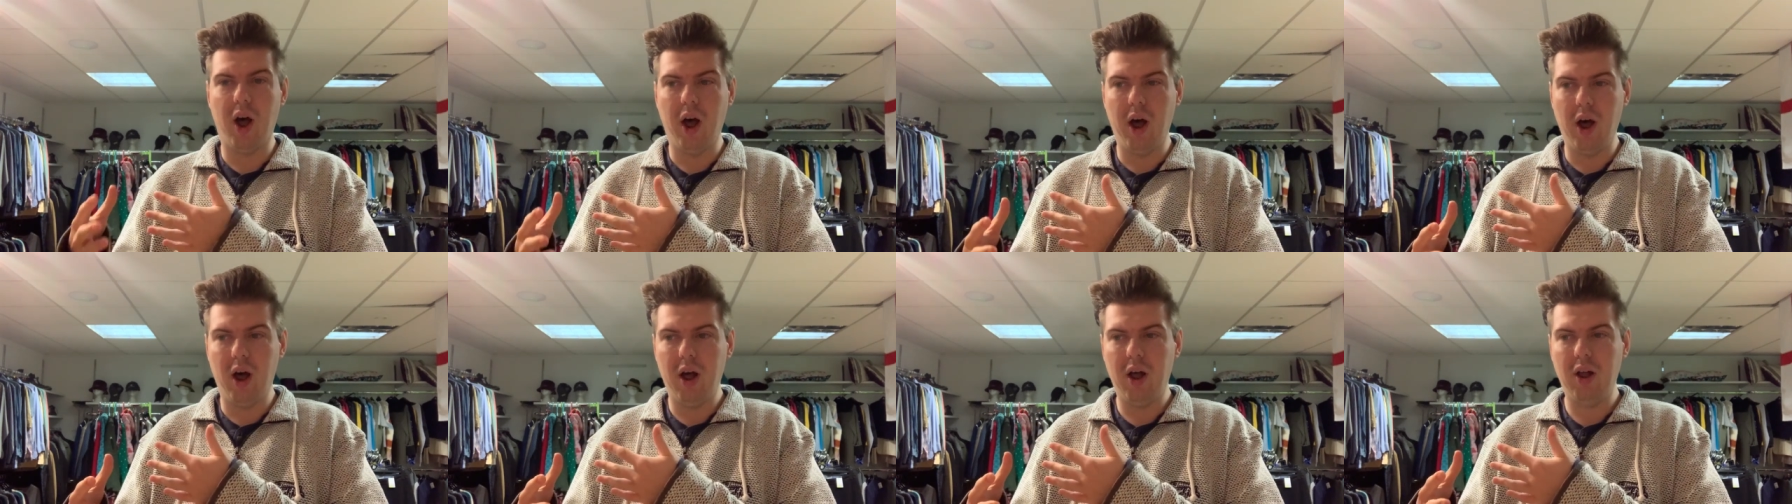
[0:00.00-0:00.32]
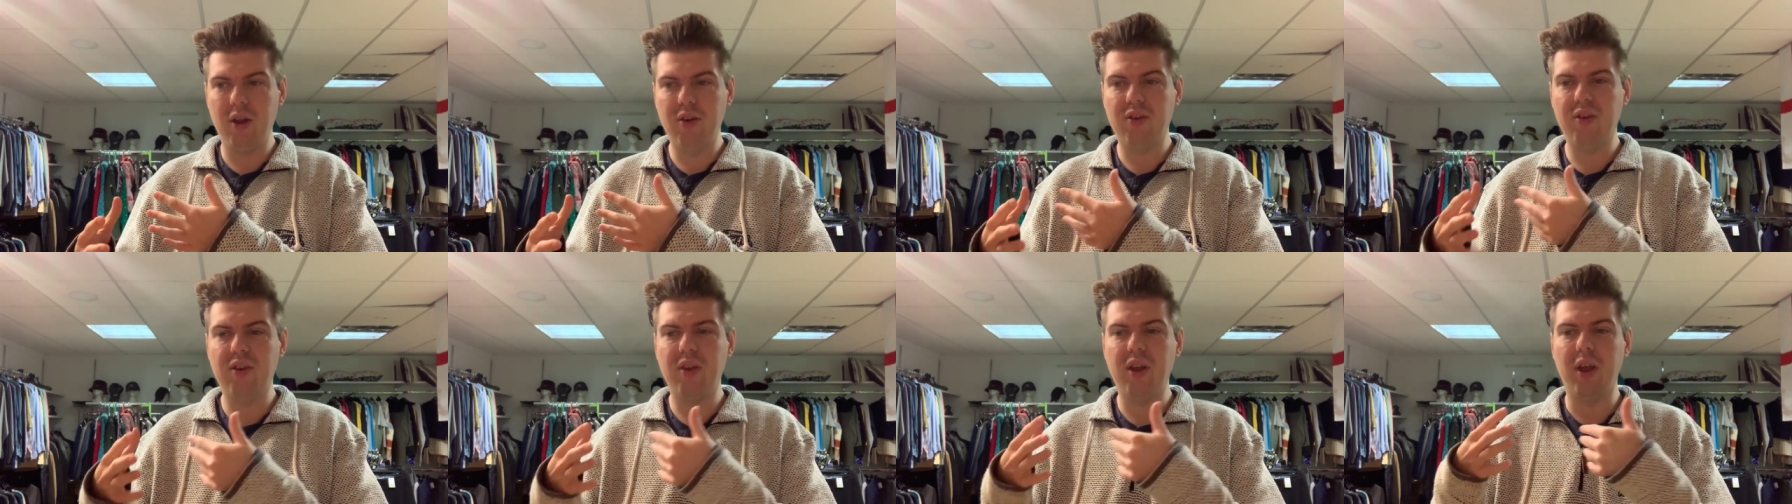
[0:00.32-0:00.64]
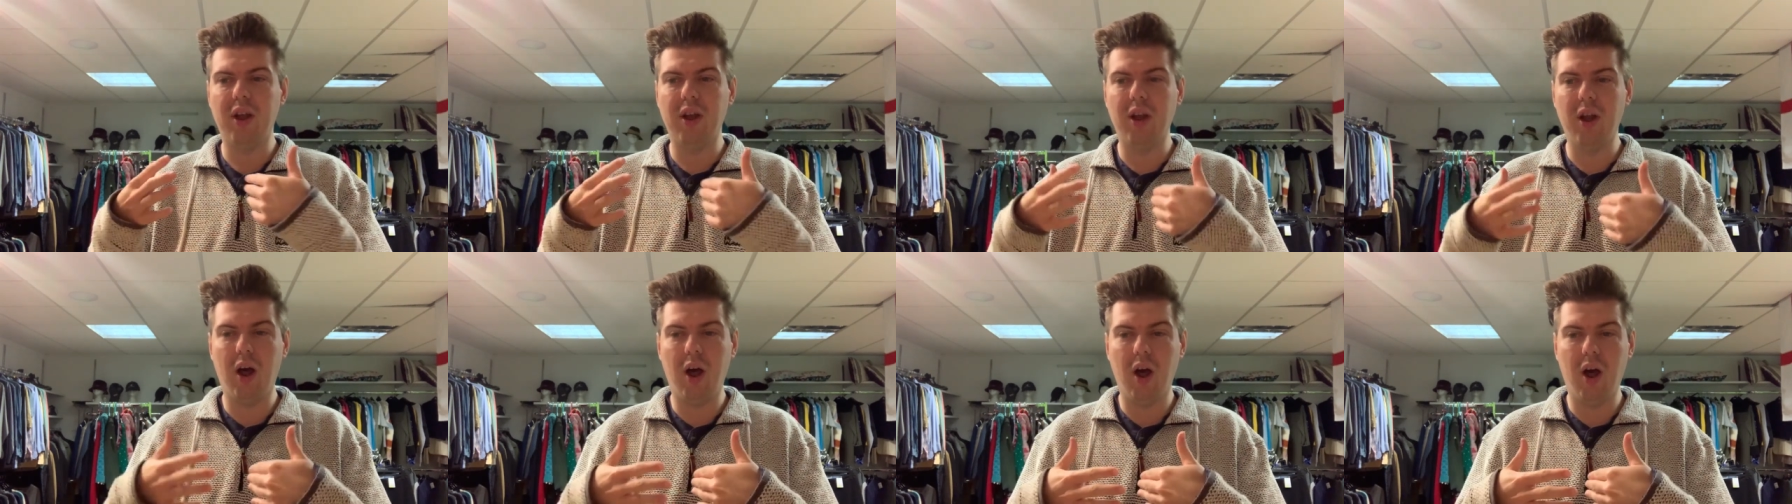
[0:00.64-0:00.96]
art
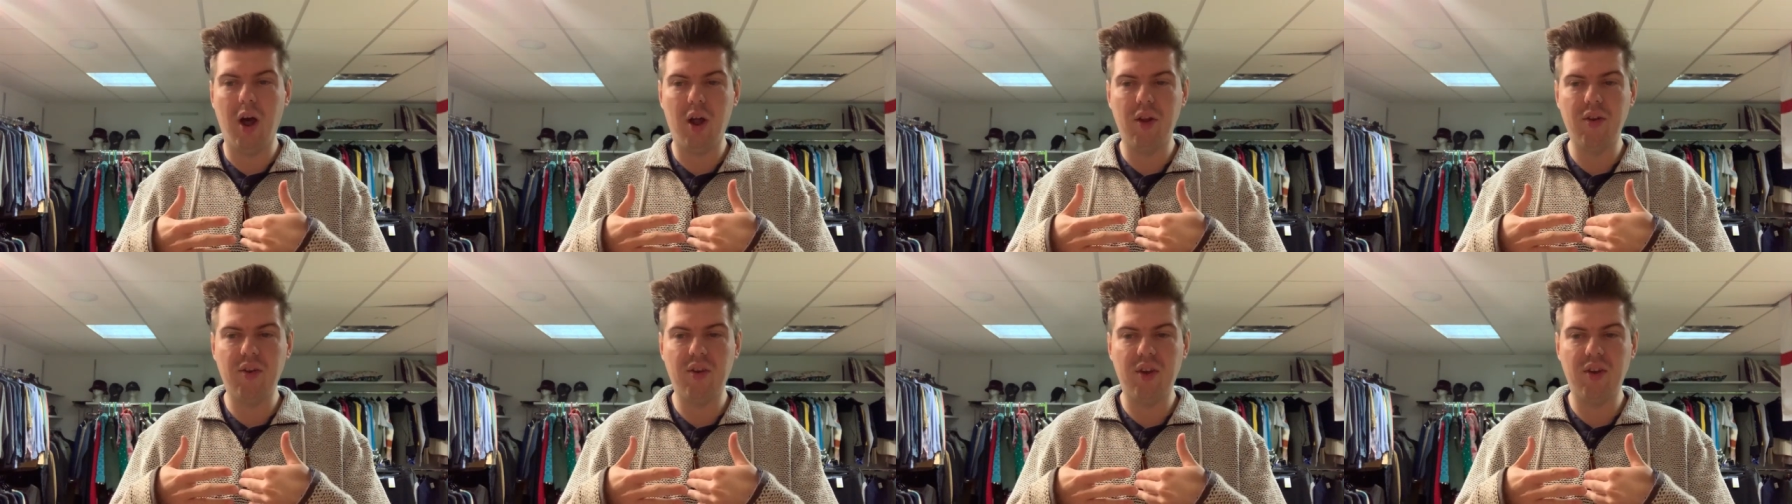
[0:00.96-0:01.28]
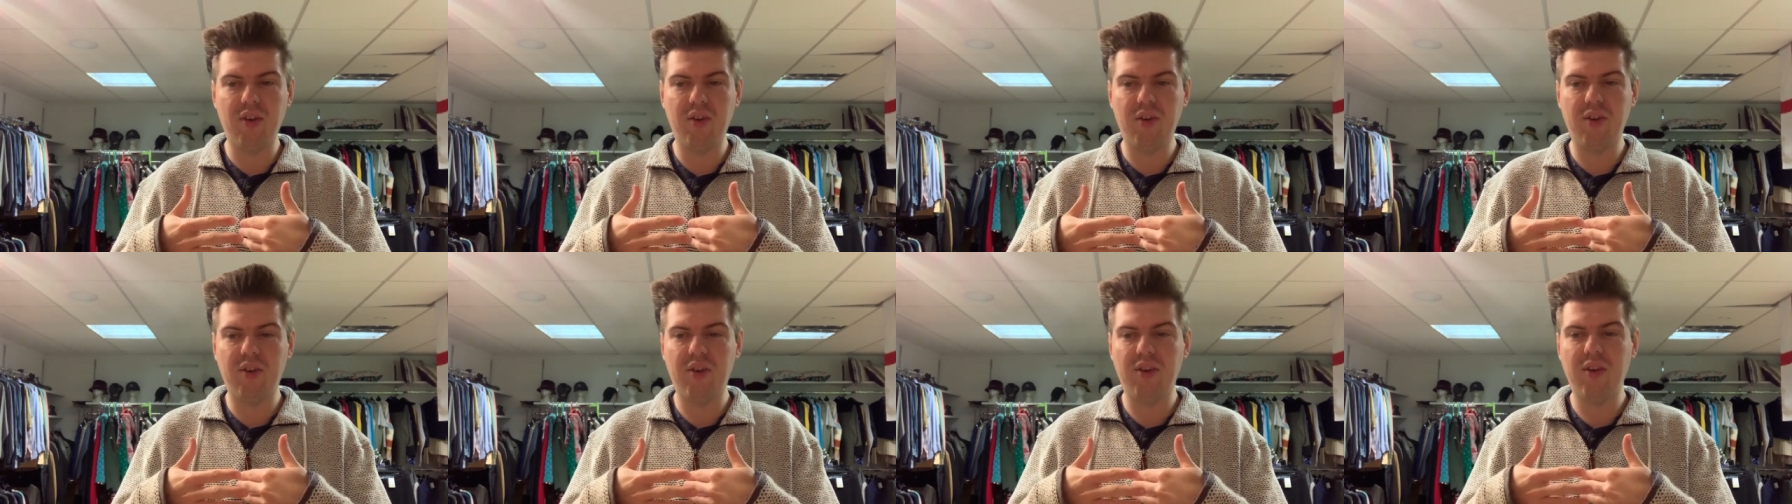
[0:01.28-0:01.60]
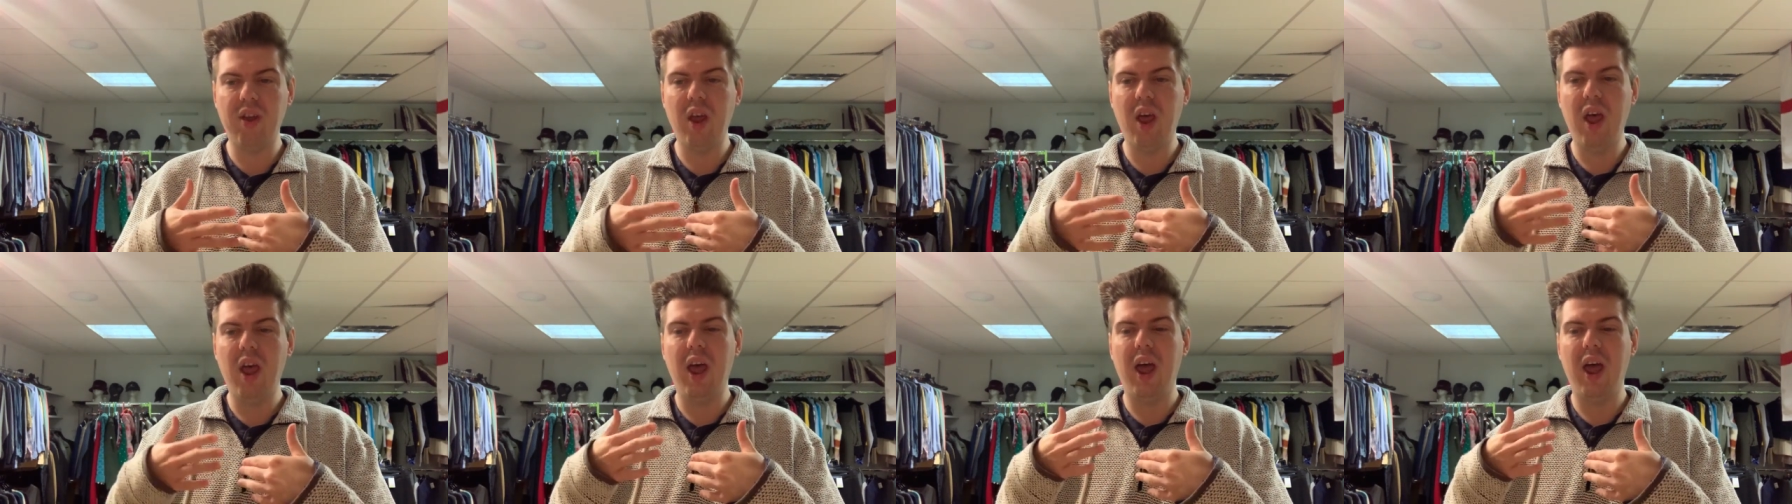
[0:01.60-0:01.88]
and artists,